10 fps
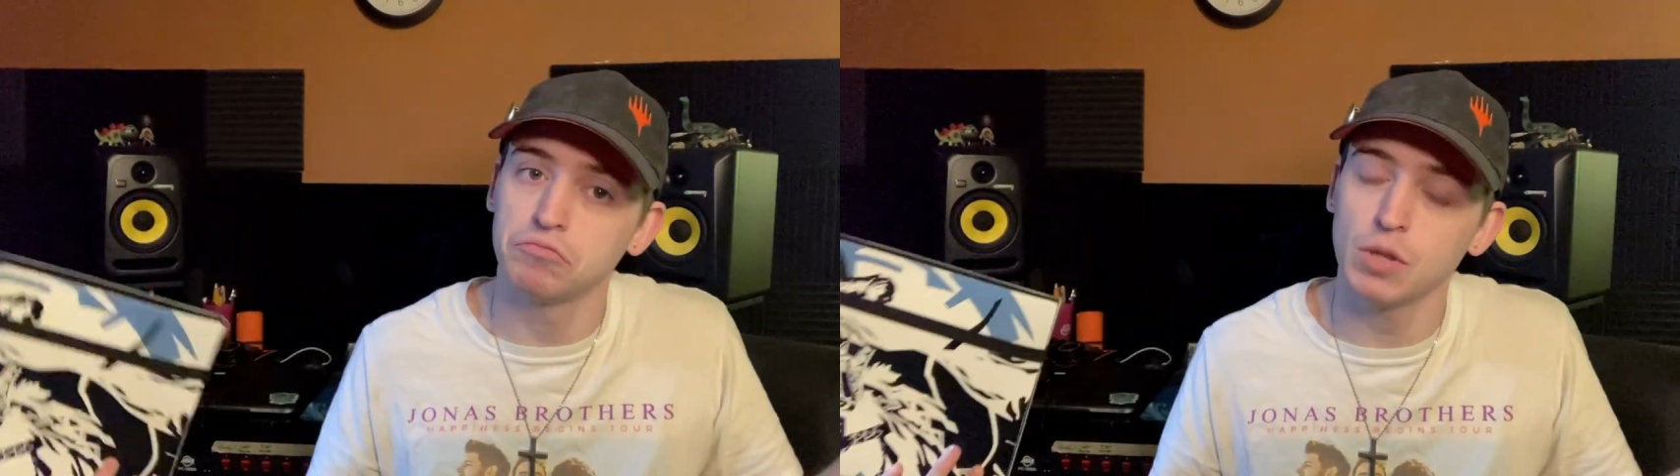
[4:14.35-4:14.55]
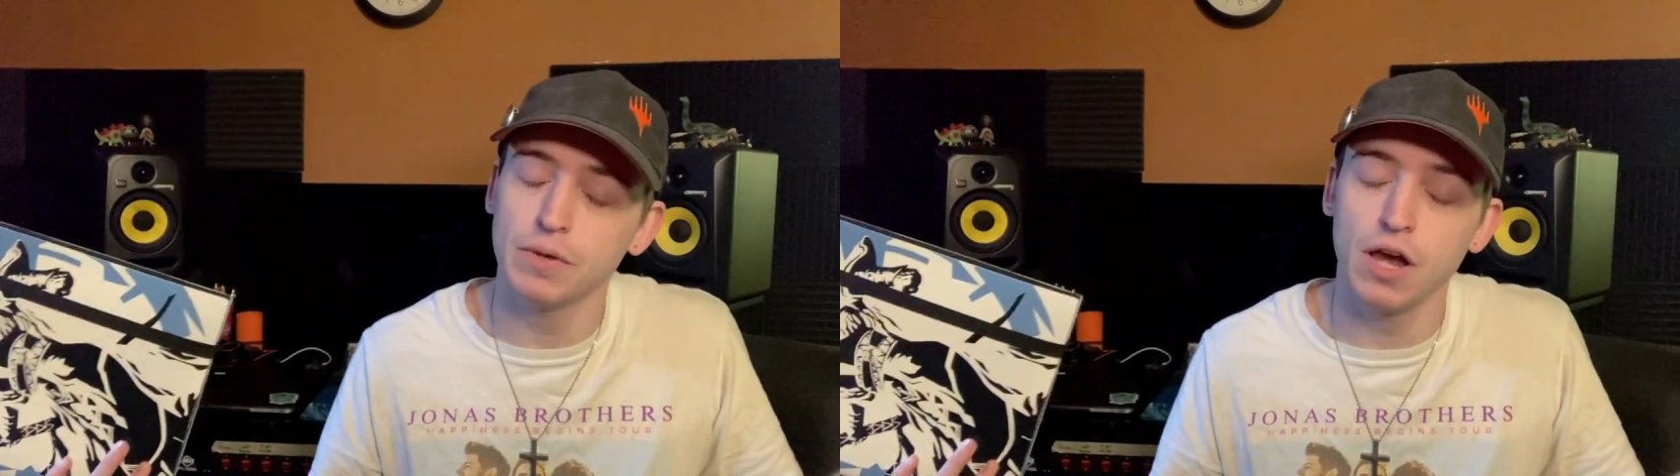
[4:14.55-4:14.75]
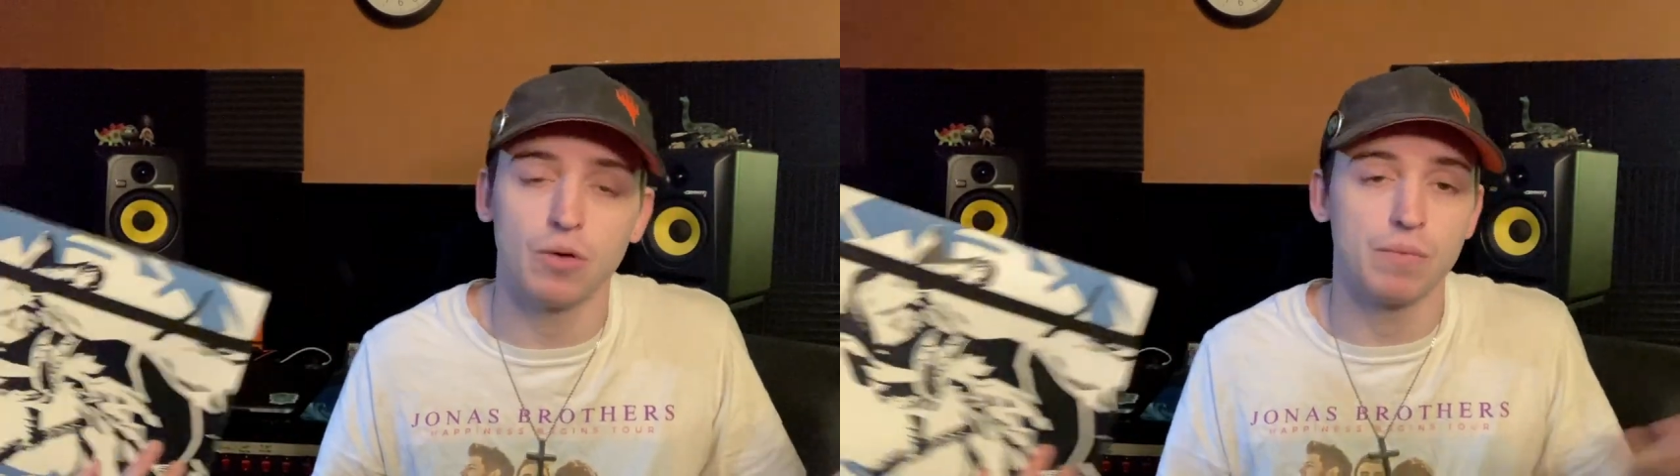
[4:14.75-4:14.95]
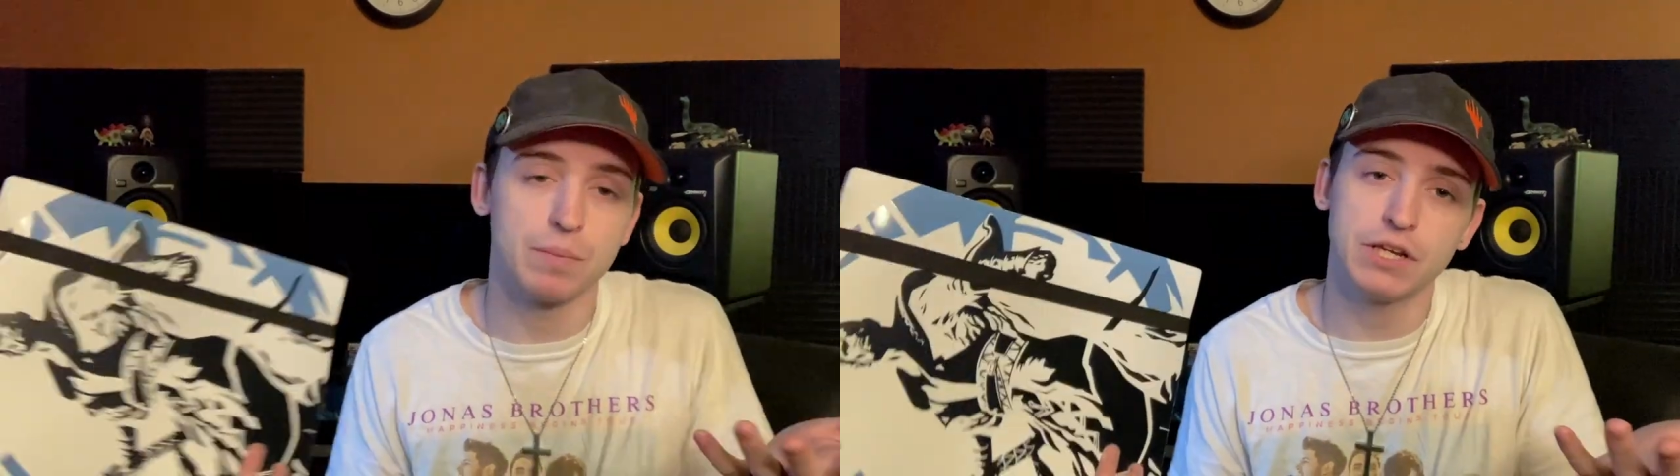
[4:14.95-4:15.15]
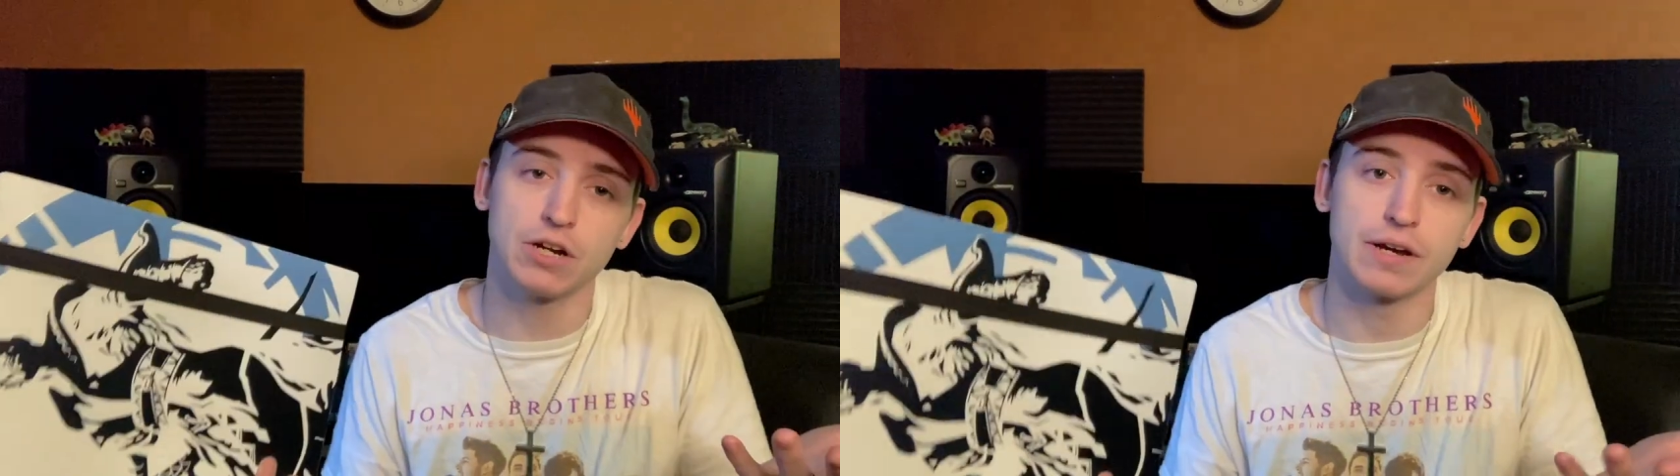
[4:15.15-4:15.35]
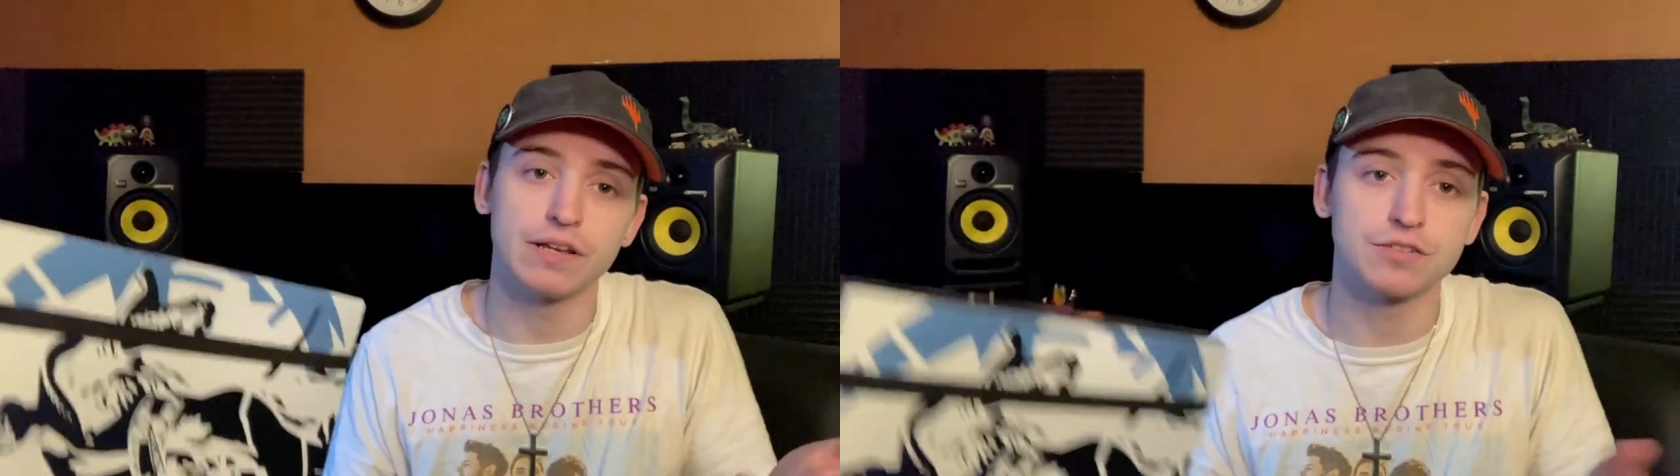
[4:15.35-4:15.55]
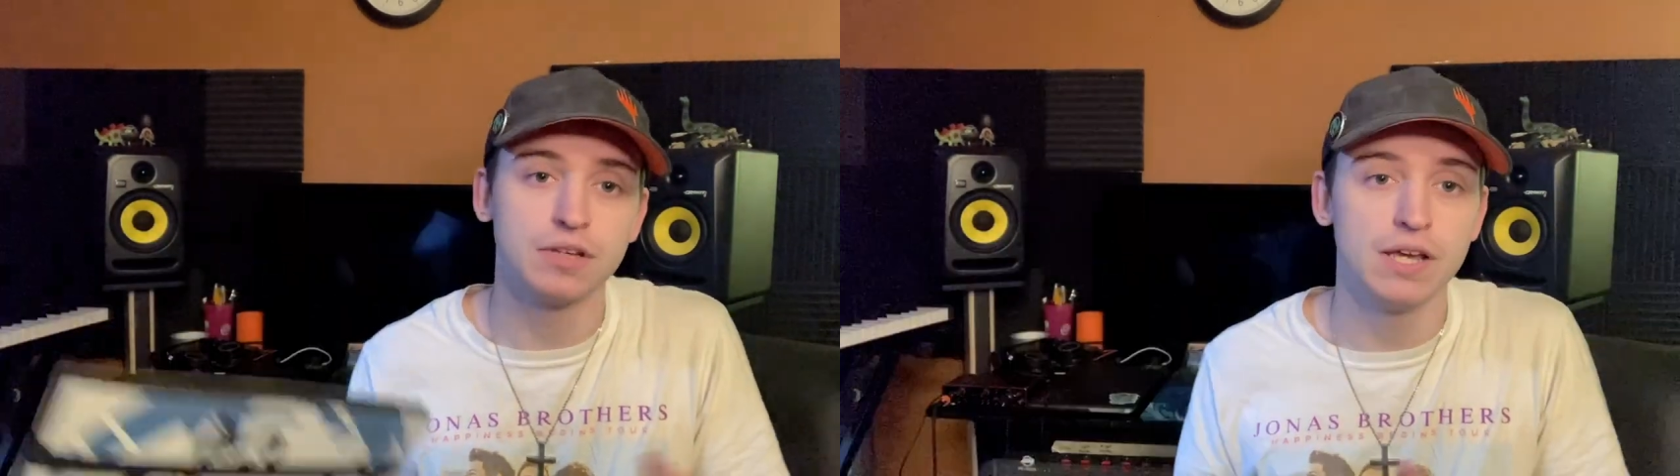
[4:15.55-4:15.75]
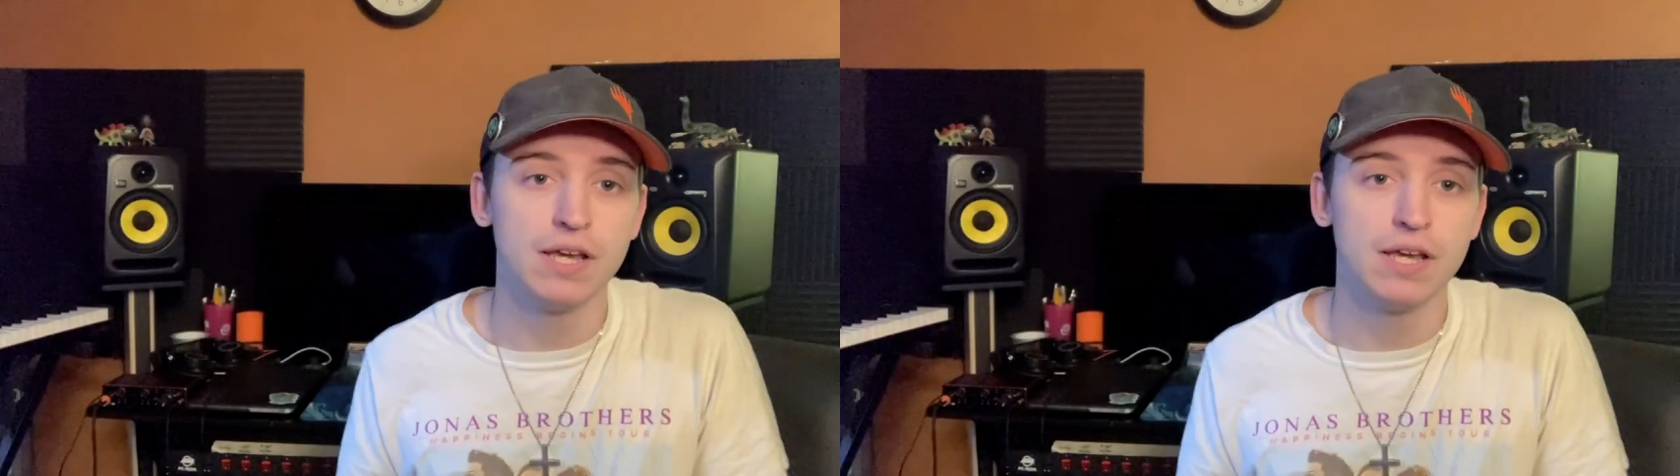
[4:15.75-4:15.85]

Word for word: Let me know. I'm curious.